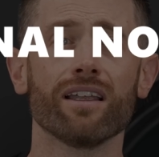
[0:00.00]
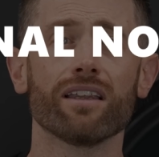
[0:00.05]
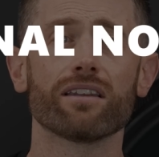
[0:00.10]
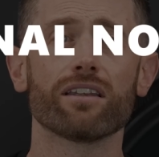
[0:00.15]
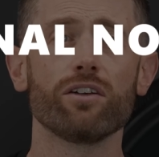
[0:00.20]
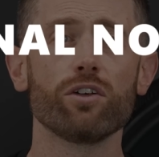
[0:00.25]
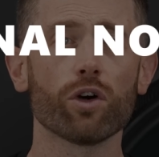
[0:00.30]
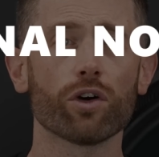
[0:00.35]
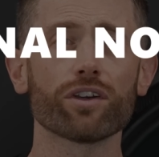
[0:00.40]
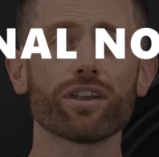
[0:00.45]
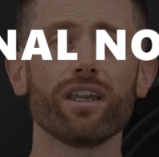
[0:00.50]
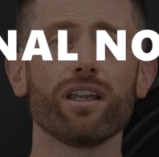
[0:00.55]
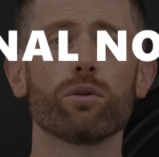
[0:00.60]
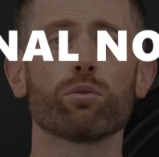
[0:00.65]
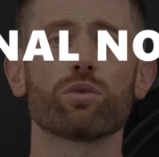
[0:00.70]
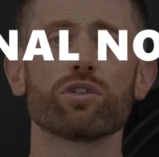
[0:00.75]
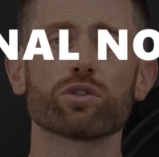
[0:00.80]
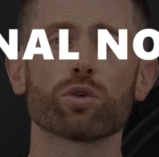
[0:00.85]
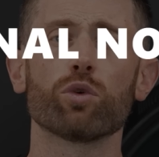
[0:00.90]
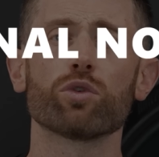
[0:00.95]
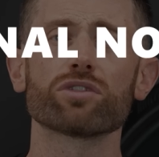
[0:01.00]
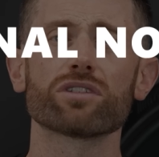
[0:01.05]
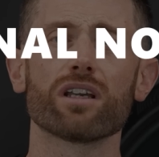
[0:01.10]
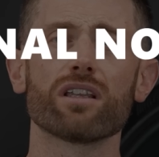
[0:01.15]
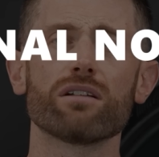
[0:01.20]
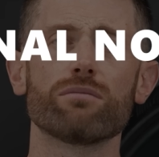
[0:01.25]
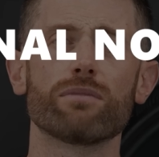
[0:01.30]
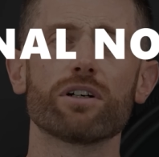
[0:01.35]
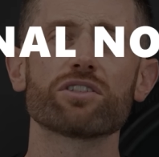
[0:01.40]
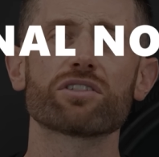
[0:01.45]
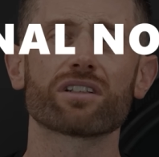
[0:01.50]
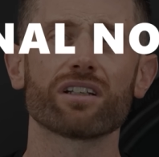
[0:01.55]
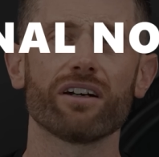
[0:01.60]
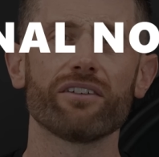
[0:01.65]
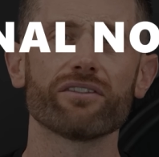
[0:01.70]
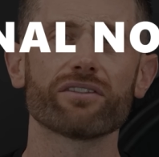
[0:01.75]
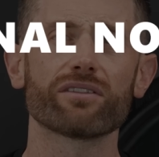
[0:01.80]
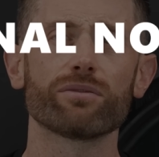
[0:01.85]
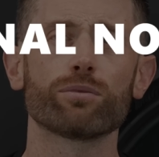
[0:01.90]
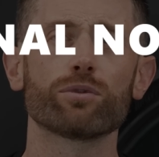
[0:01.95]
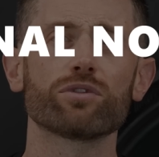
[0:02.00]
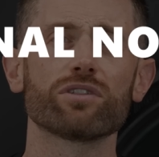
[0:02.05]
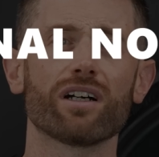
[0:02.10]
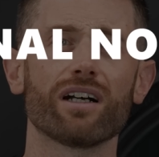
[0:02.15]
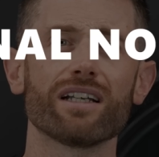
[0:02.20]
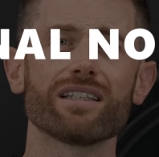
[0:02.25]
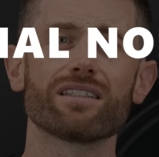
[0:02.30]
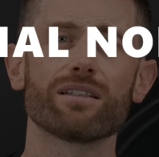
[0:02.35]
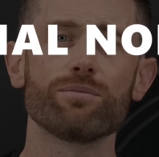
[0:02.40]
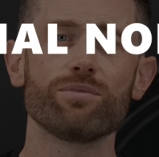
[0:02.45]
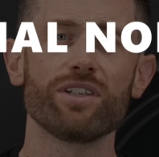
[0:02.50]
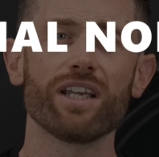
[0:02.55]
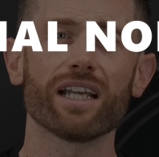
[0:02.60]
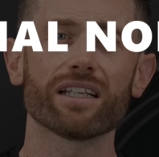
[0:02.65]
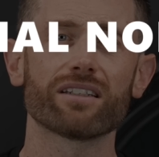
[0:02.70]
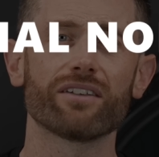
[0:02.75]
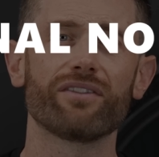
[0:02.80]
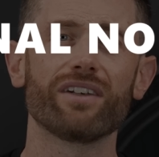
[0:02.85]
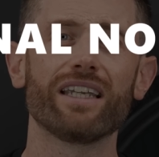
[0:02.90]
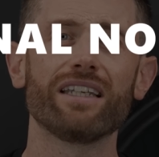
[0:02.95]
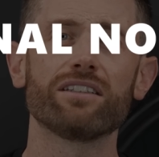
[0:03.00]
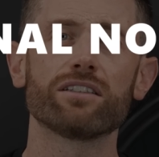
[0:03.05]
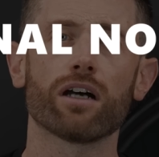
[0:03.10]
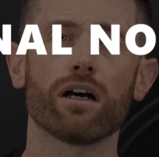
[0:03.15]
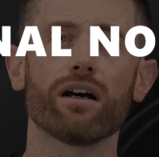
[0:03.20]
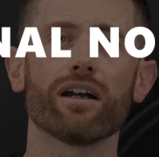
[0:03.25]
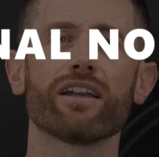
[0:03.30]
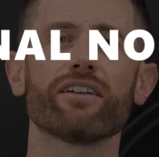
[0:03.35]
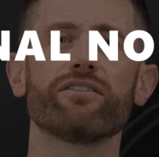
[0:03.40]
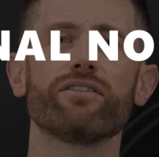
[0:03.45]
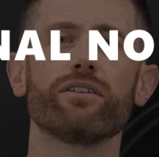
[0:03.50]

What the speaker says: The Nokian was also the most comfortable tyre subjectively, tying